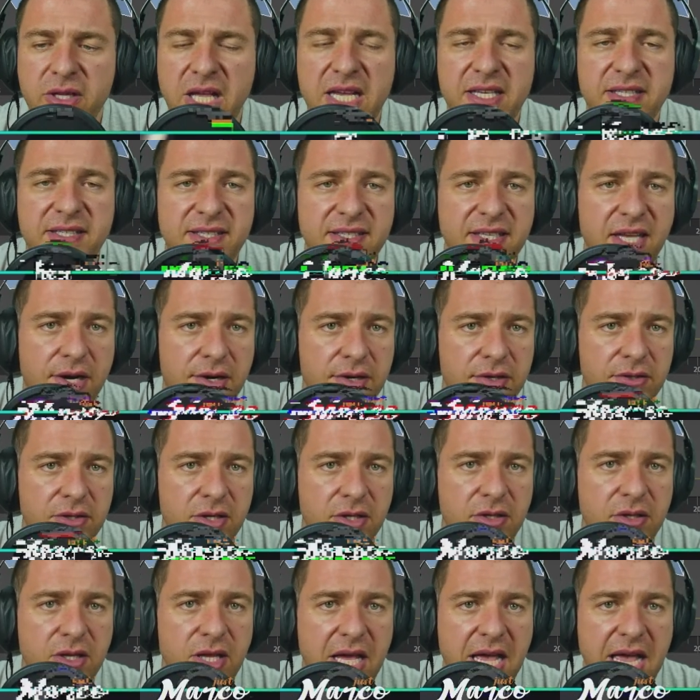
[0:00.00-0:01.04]
they
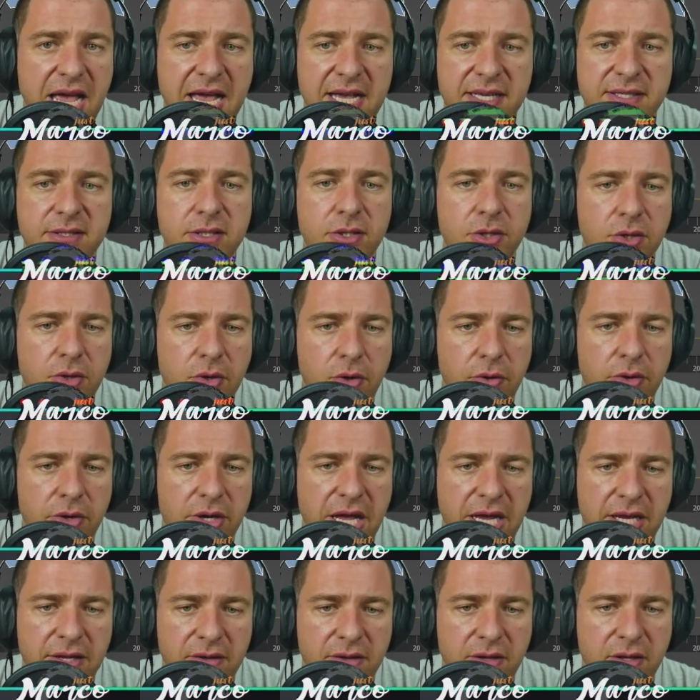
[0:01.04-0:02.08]
started as
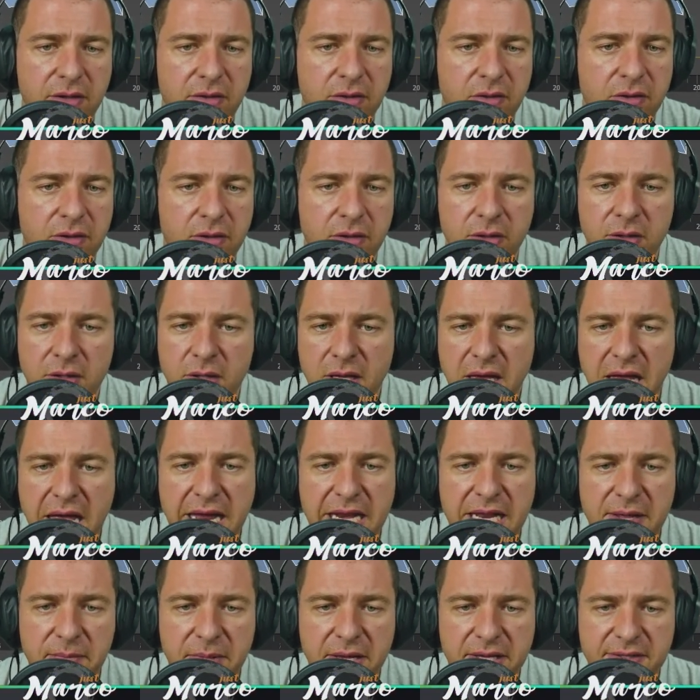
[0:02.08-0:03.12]
connected
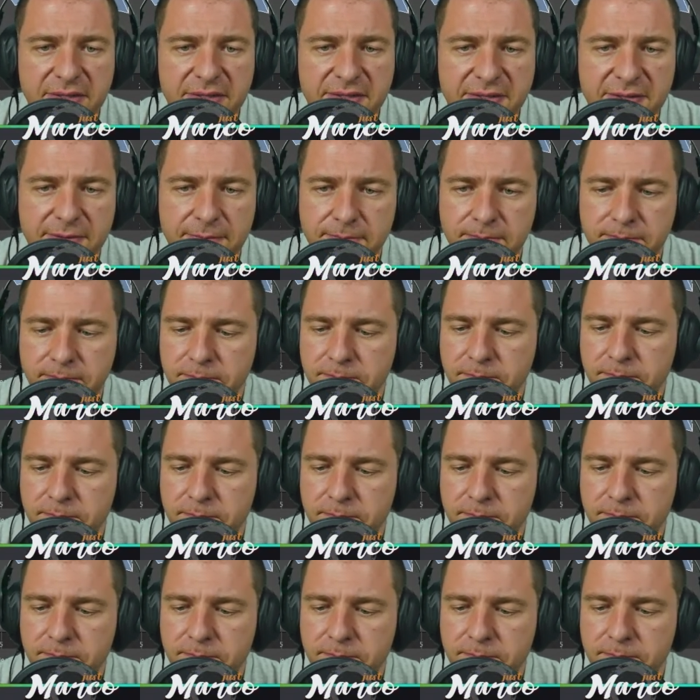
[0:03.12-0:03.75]
elements.